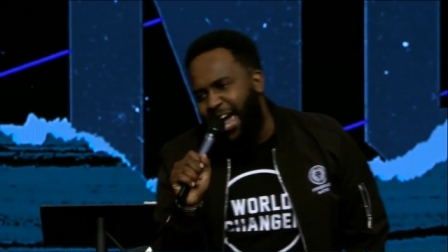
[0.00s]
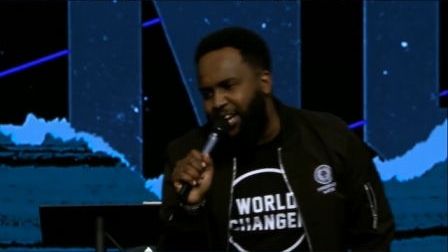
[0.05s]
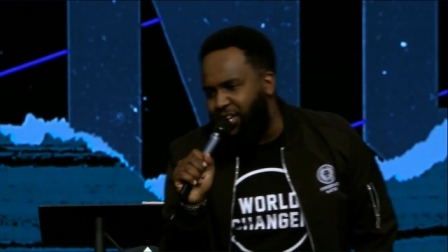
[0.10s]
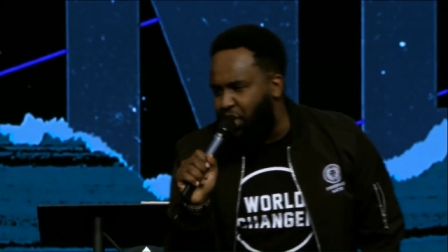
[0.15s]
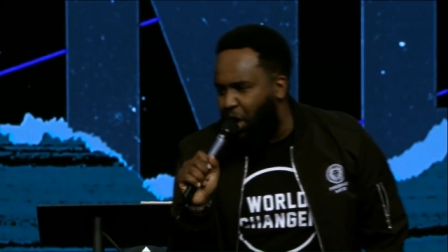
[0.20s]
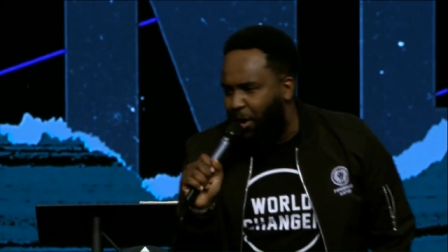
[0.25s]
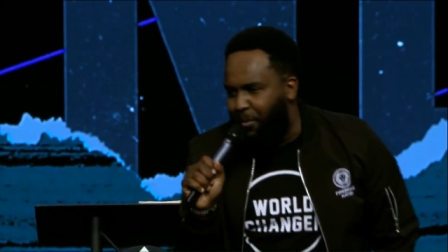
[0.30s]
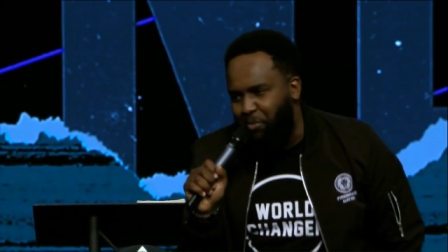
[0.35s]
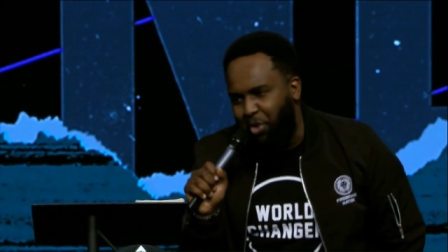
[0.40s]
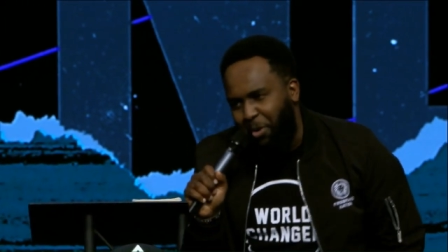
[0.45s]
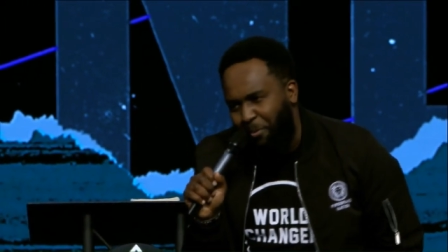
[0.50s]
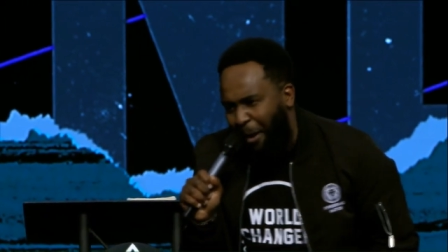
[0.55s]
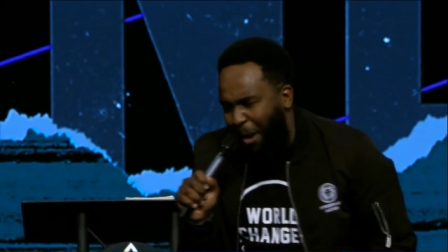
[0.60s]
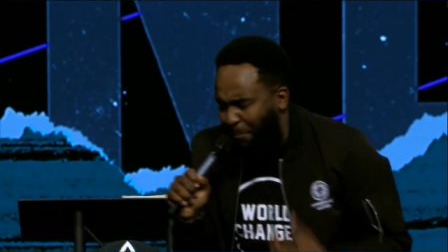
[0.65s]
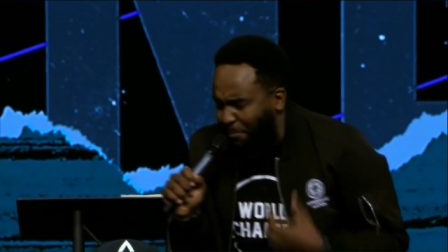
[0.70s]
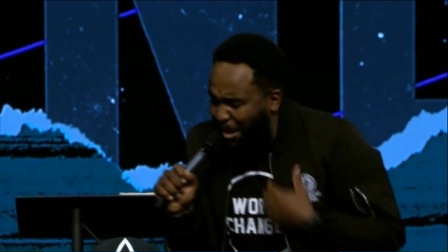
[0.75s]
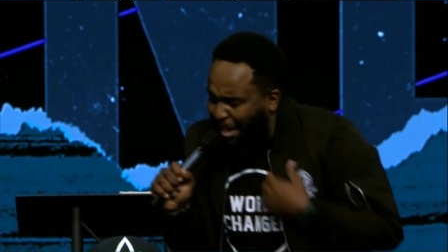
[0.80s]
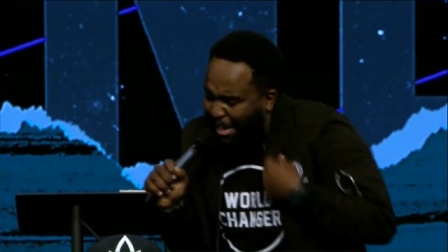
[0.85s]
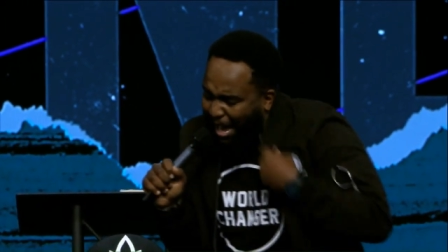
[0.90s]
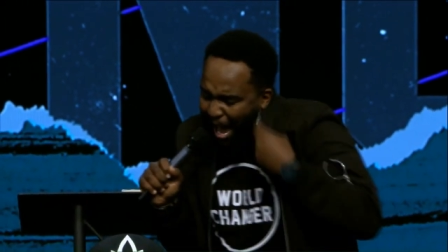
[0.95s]
dorm room and
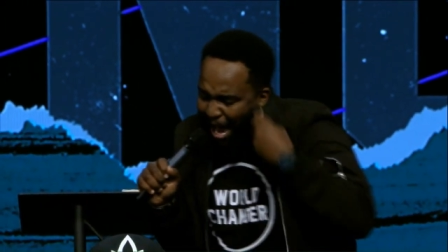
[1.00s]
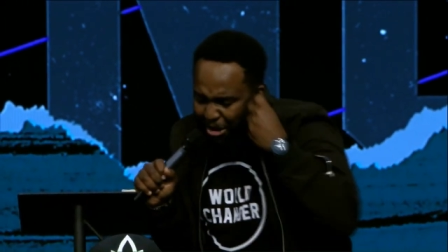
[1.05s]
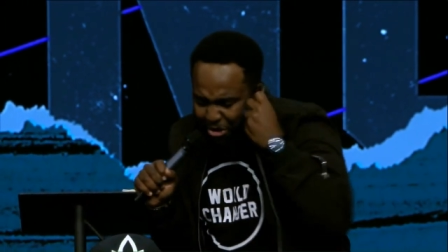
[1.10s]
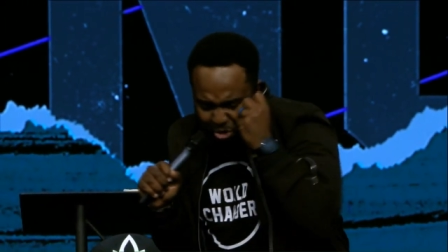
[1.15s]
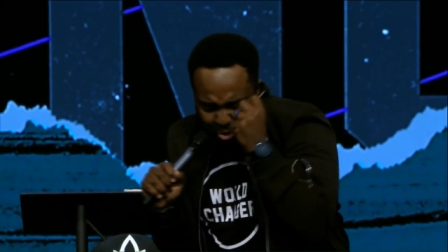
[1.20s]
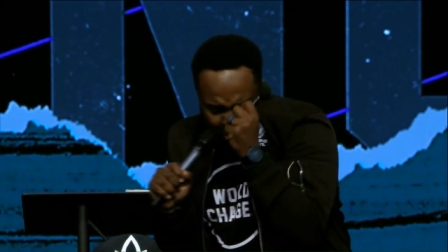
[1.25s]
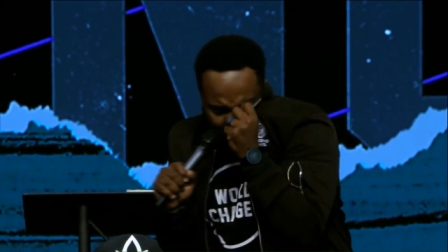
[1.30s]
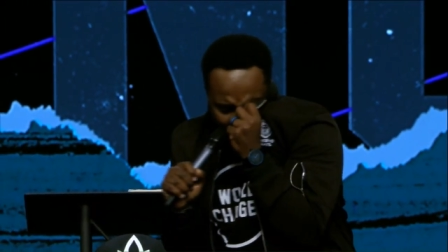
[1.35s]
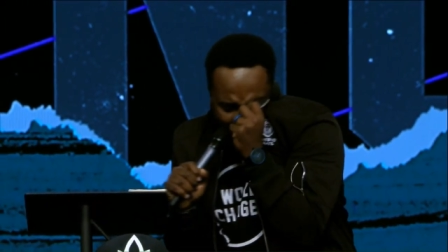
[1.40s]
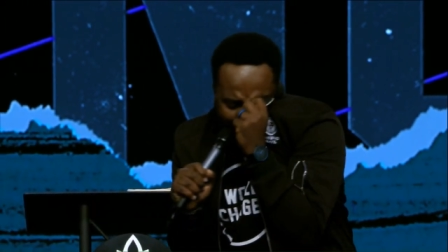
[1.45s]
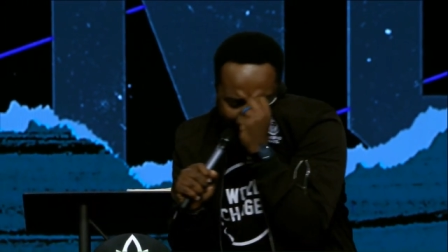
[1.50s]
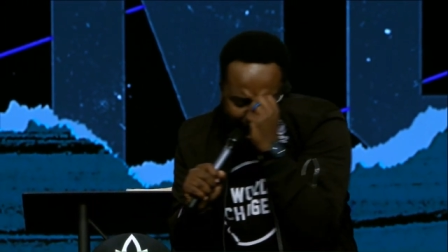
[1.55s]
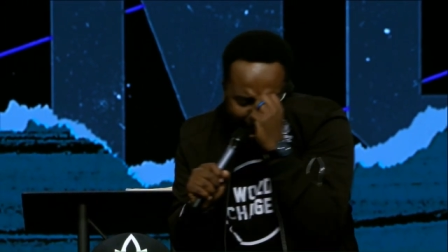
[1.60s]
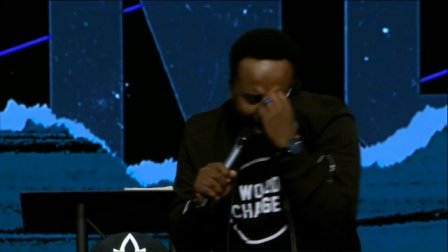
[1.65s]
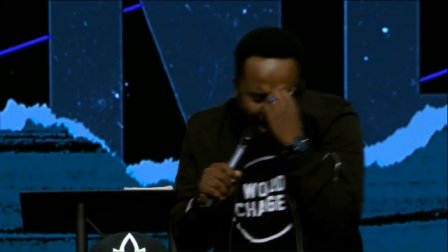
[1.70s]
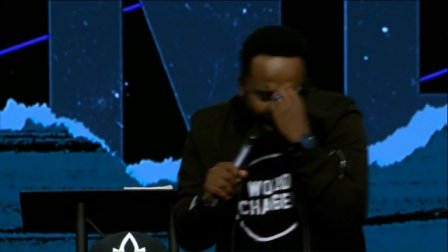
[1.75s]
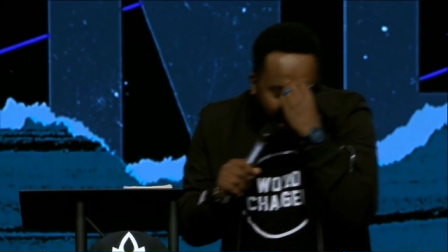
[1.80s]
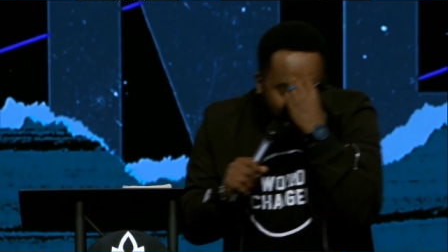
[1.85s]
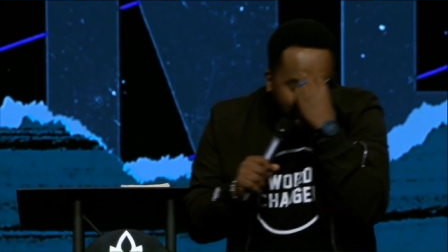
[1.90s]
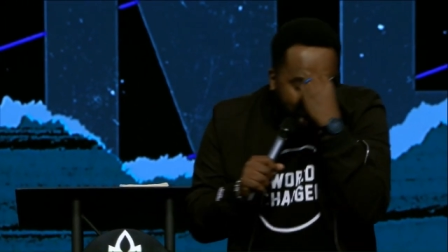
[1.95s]
began to cry.
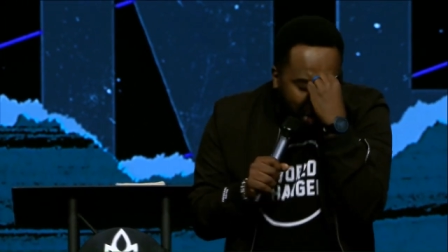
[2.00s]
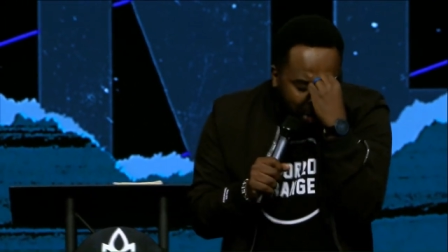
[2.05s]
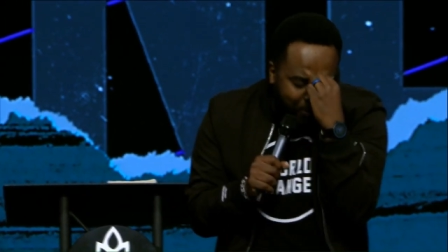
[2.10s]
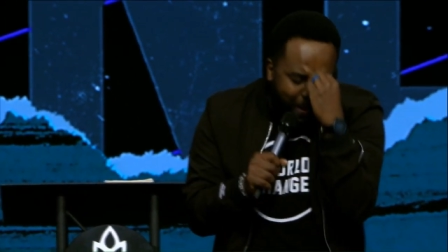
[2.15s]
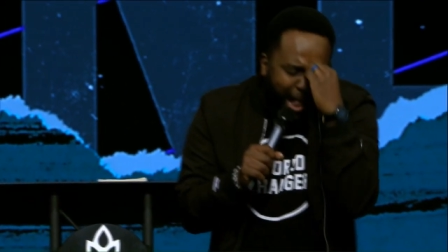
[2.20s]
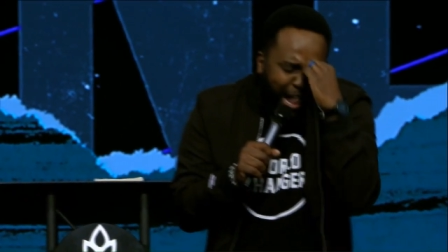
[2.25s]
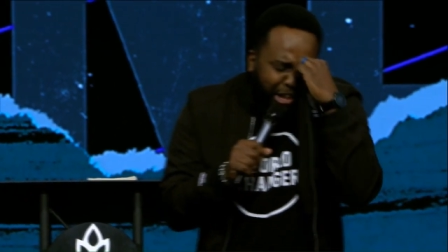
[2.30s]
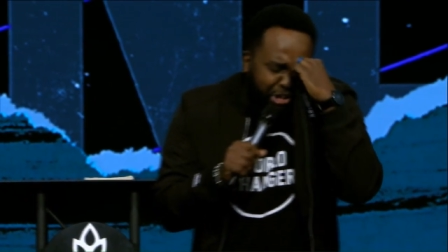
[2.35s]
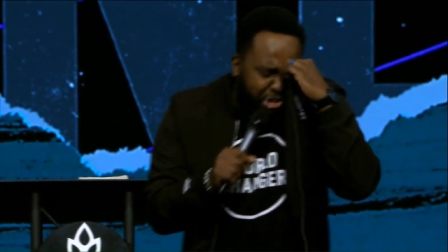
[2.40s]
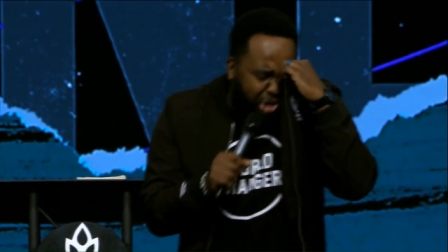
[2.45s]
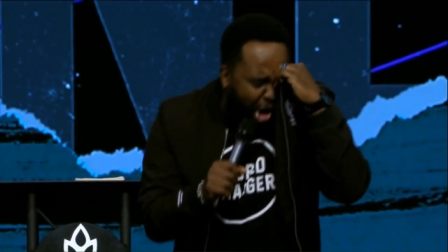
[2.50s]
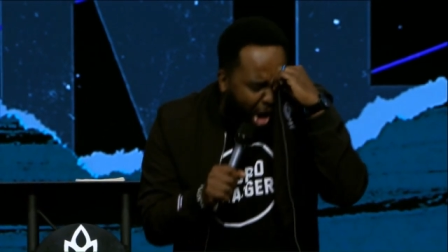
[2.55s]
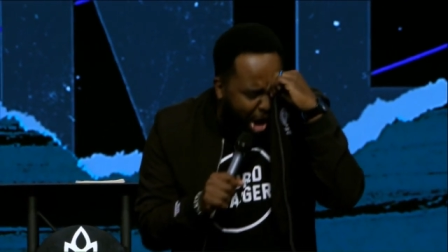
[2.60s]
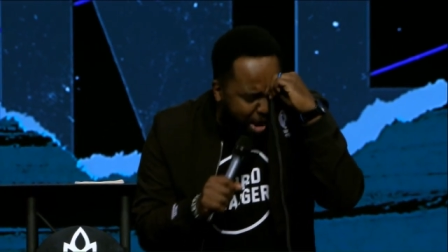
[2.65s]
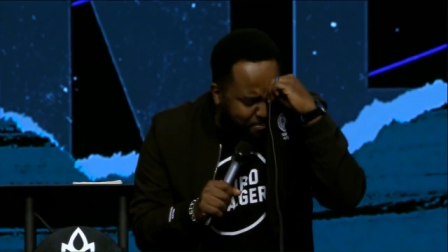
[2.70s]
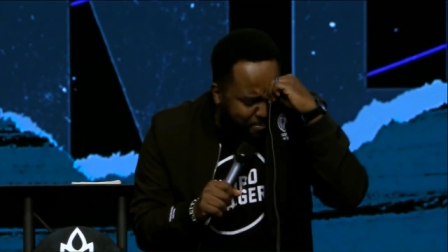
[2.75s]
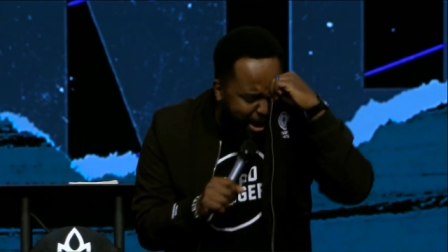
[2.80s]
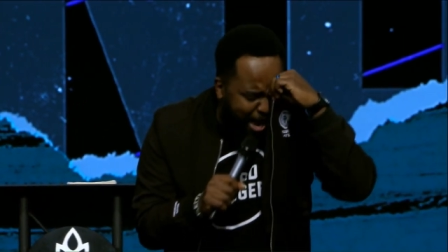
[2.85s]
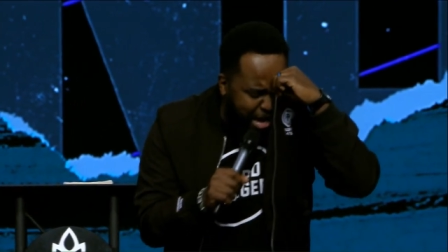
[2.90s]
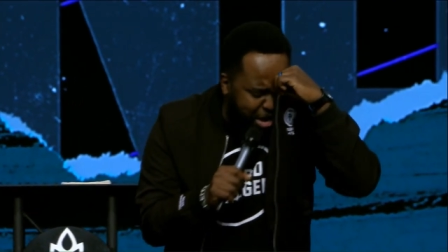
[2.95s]
Well,
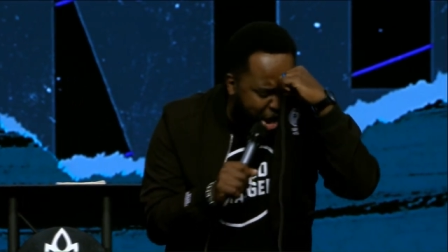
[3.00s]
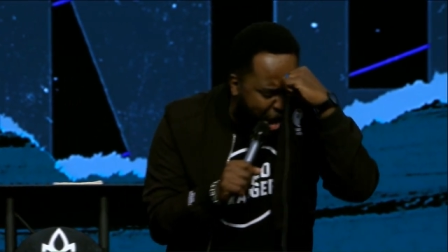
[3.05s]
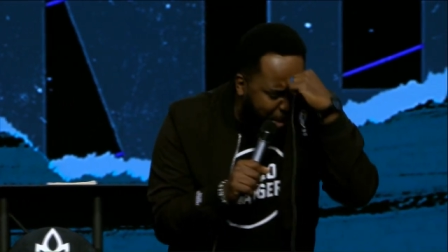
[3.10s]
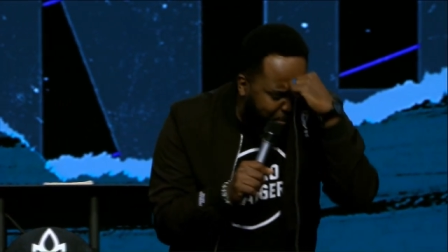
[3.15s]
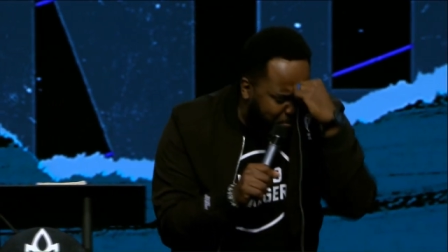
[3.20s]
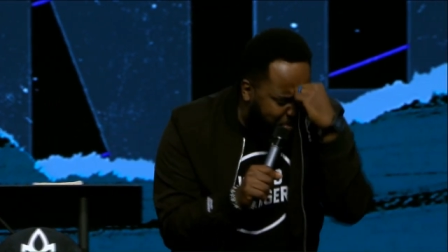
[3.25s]
God may not